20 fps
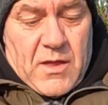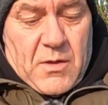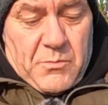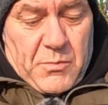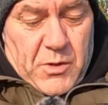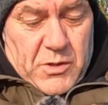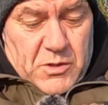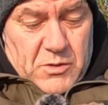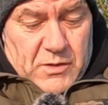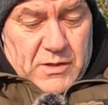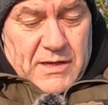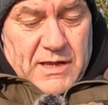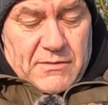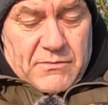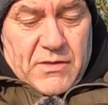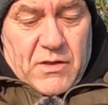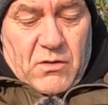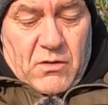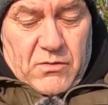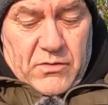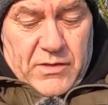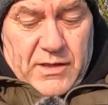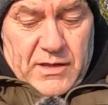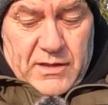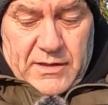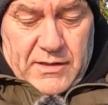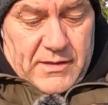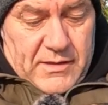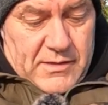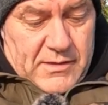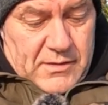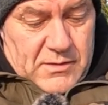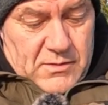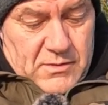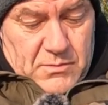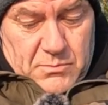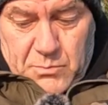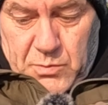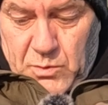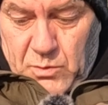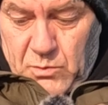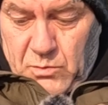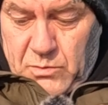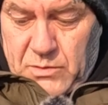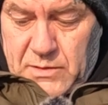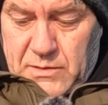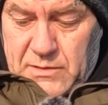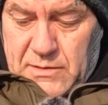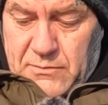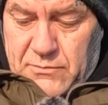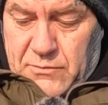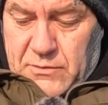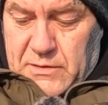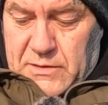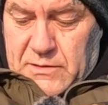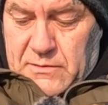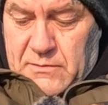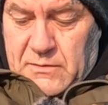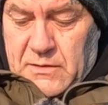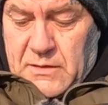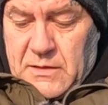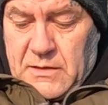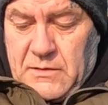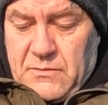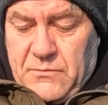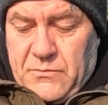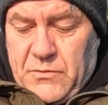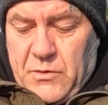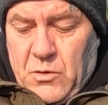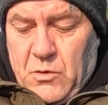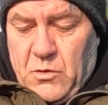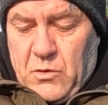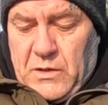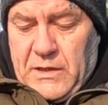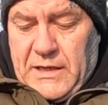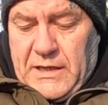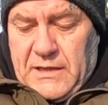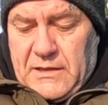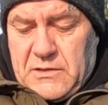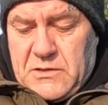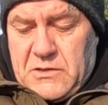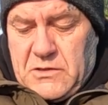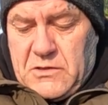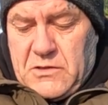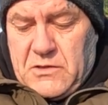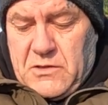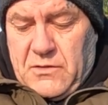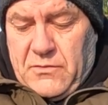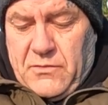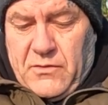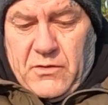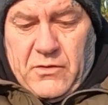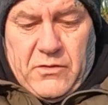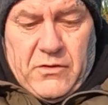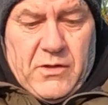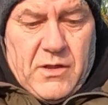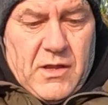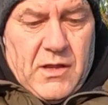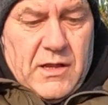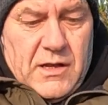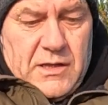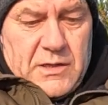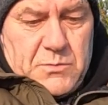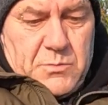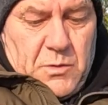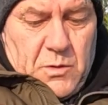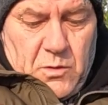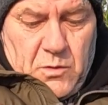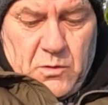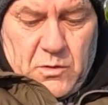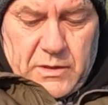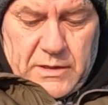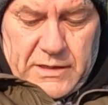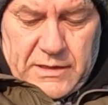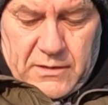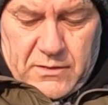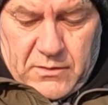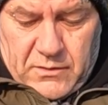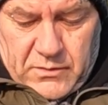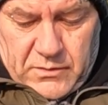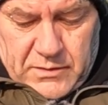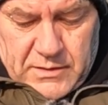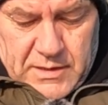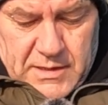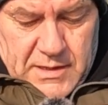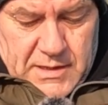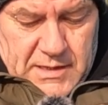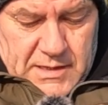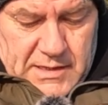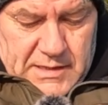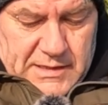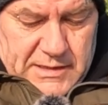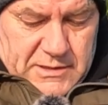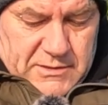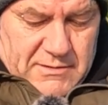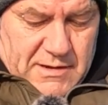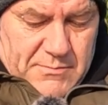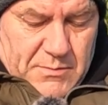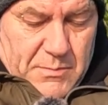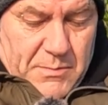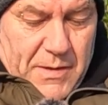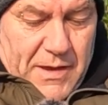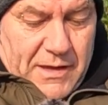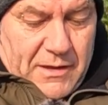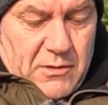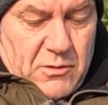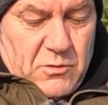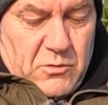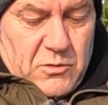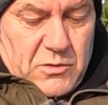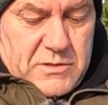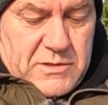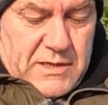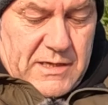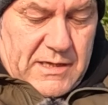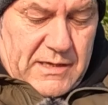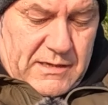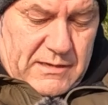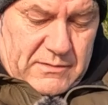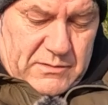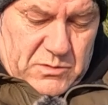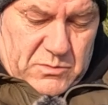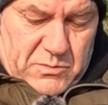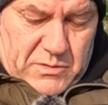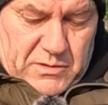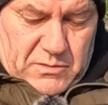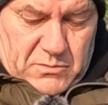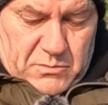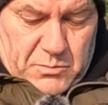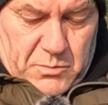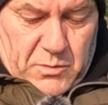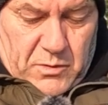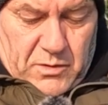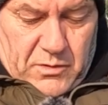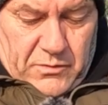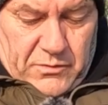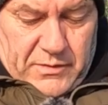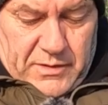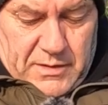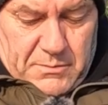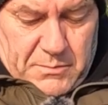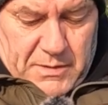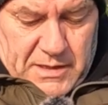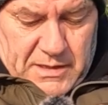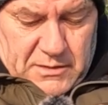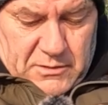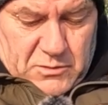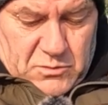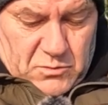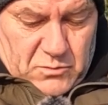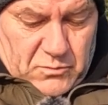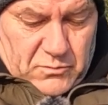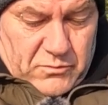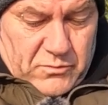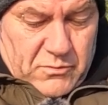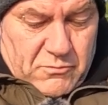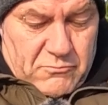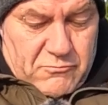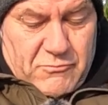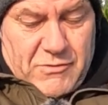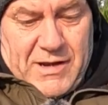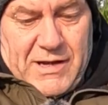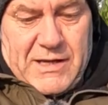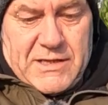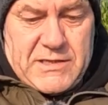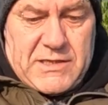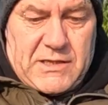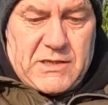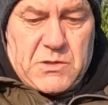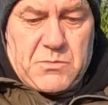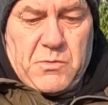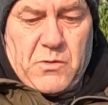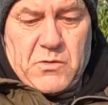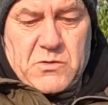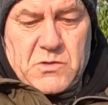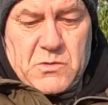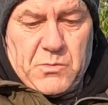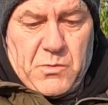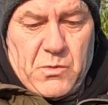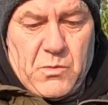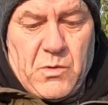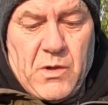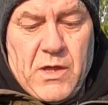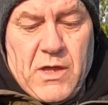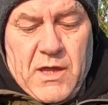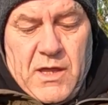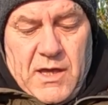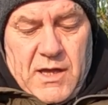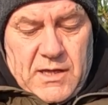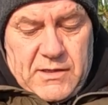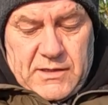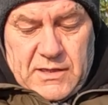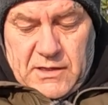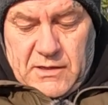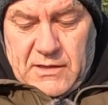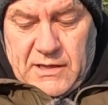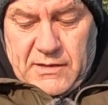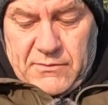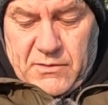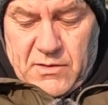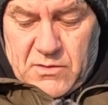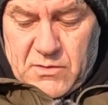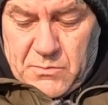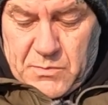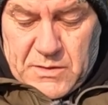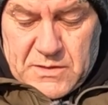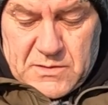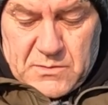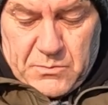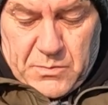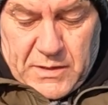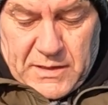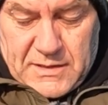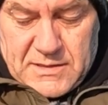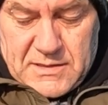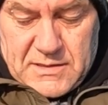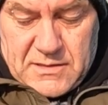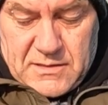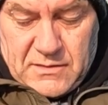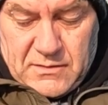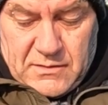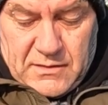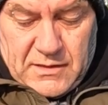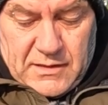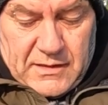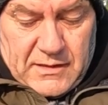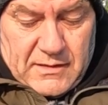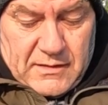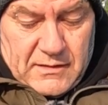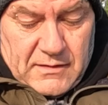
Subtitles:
But you can have that on there like that. You can all your different hook links and stuff on. Let's put hook link on, and let's grab a pack of hooks out as well, put on there, make it sort of realistic as possible. And then you have your other bits and pieces on there.